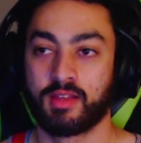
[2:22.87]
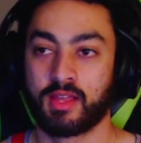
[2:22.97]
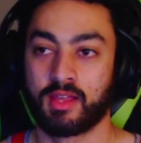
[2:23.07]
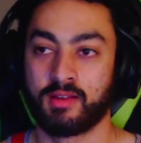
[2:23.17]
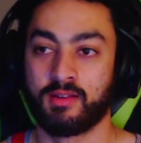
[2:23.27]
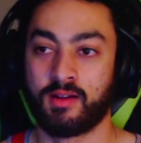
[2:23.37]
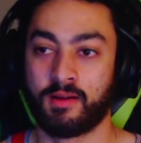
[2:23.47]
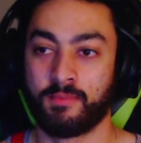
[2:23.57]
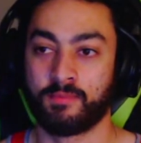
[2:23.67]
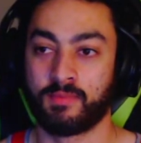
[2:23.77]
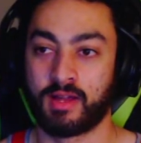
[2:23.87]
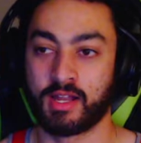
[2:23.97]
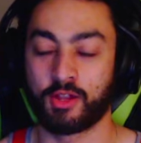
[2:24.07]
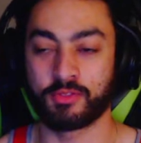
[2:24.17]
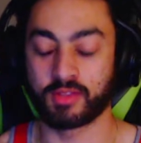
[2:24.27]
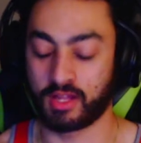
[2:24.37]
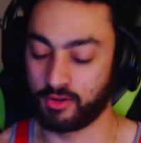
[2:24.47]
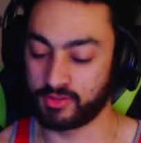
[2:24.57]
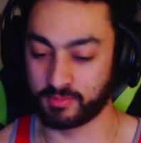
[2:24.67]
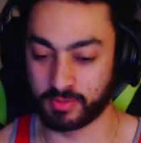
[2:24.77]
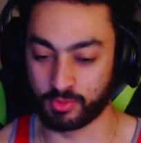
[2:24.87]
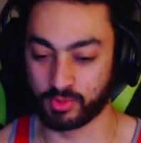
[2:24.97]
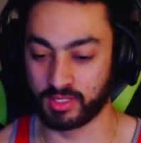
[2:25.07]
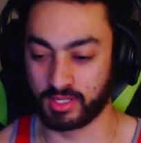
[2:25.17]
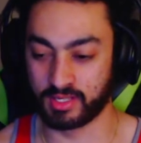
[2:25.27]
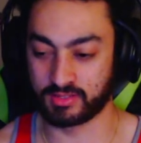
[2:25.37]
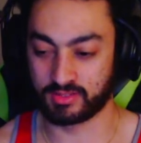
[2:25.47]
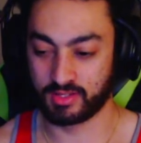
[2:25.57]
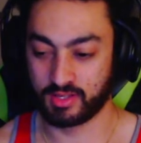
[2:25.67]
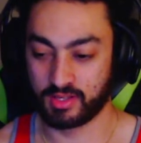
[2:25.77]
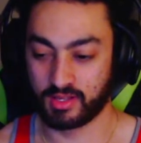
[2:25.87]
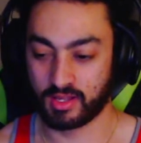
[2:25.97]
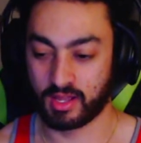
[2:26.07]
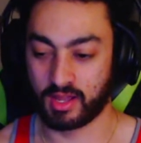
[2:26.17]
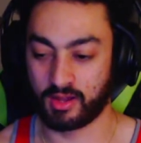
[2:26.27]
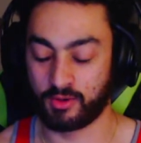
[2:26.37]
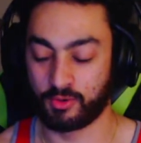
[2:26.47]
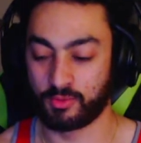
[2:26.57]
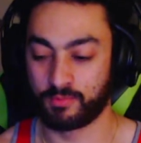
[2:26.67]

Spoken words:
And I don't think people realize how